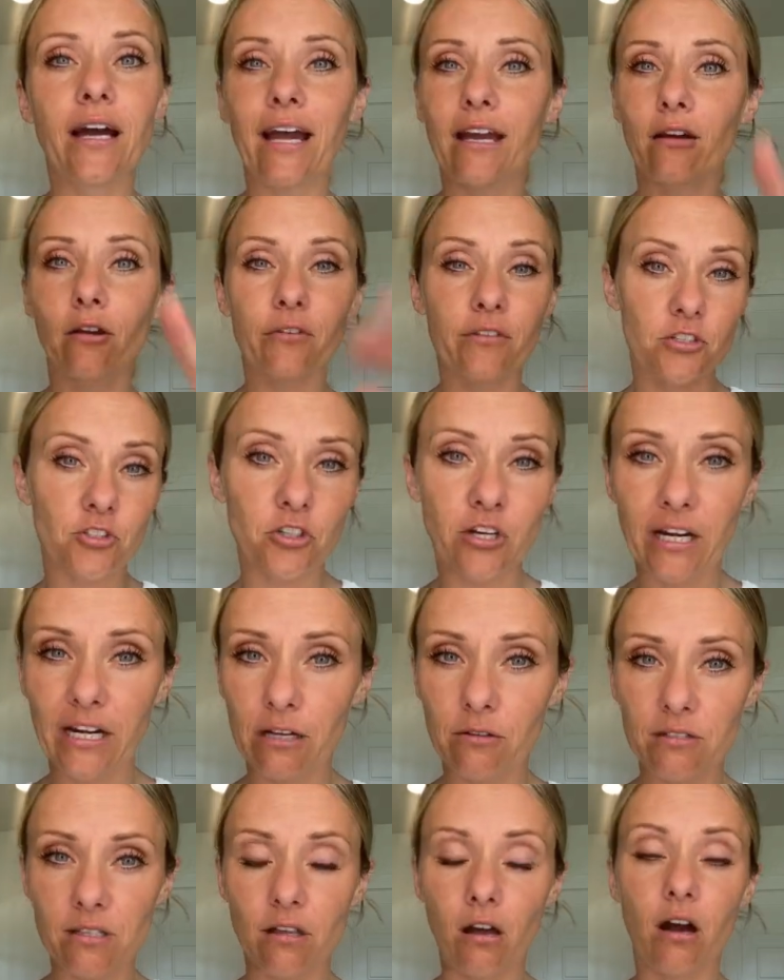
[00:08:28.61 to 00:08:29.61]
I know this training
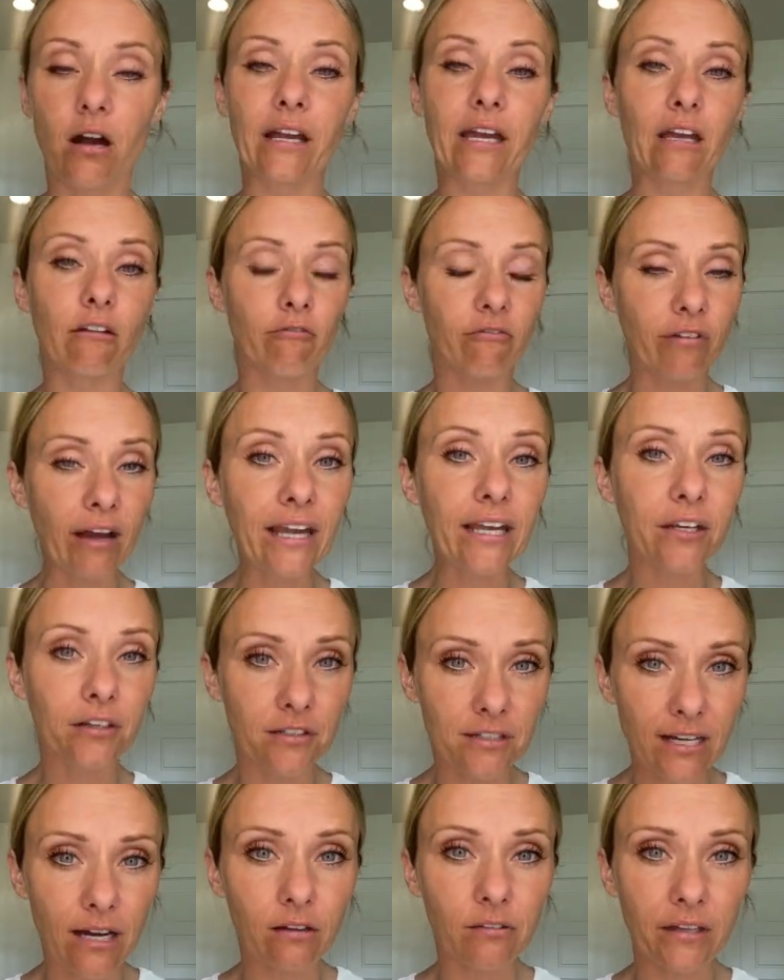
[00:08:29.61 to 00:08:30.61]
was long. Invite your
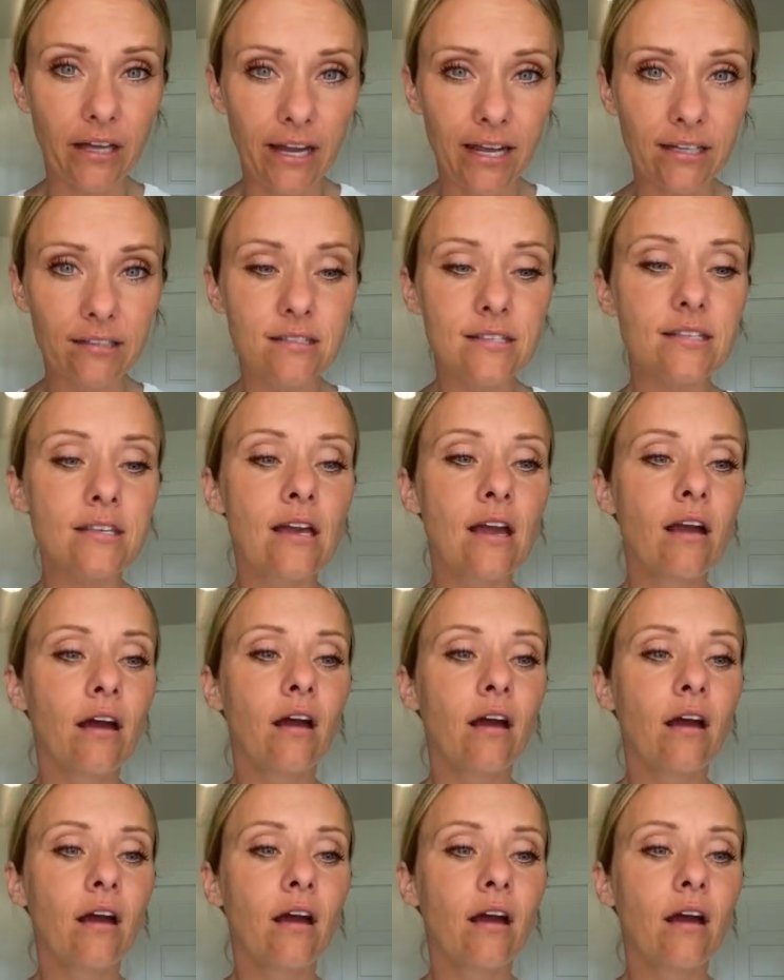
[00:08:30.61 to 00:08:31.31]
downlines.